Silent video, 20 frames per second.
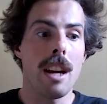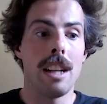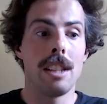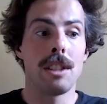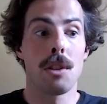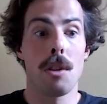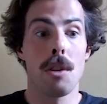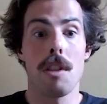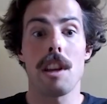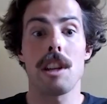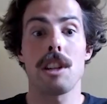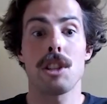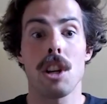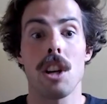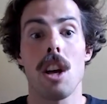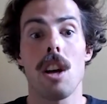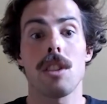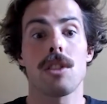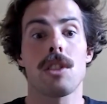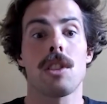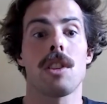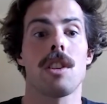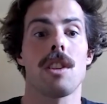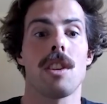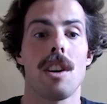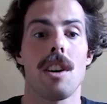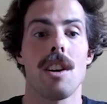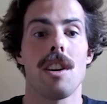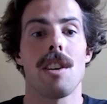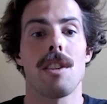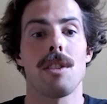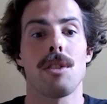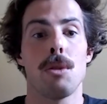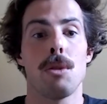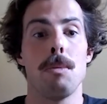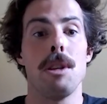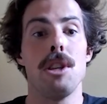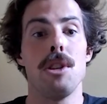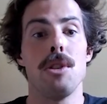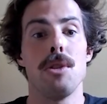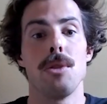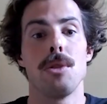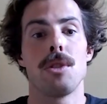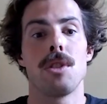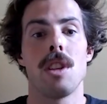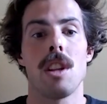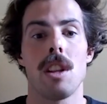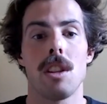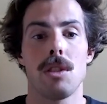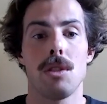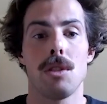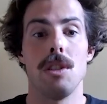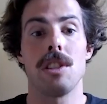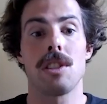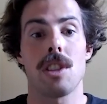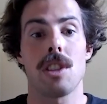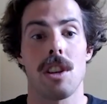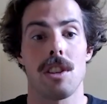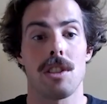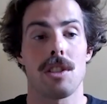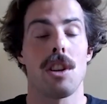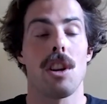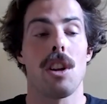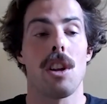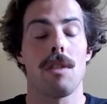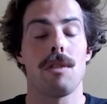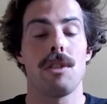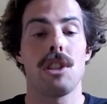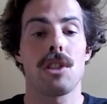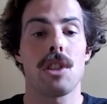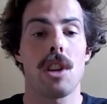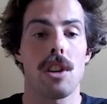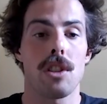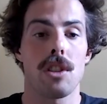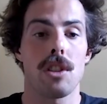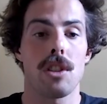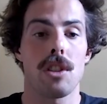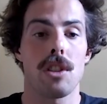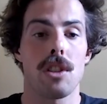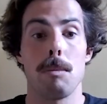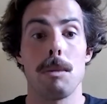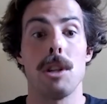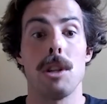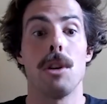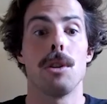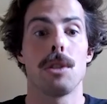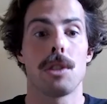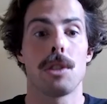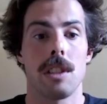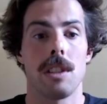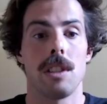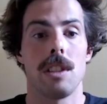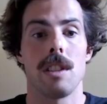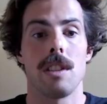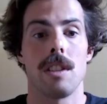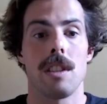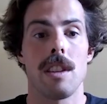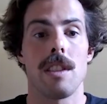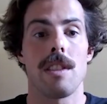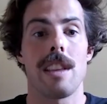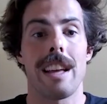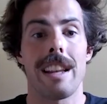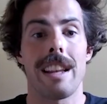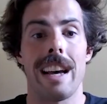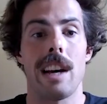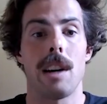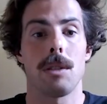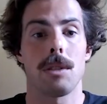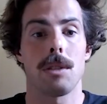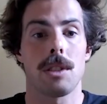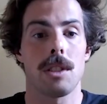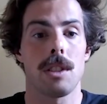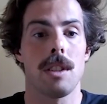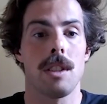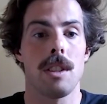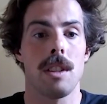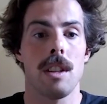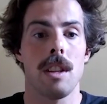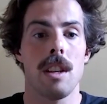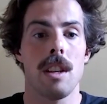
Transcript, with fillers: And so there's a lot uh, to be used to discuss. A lot of discussion can be hosted in, in that house.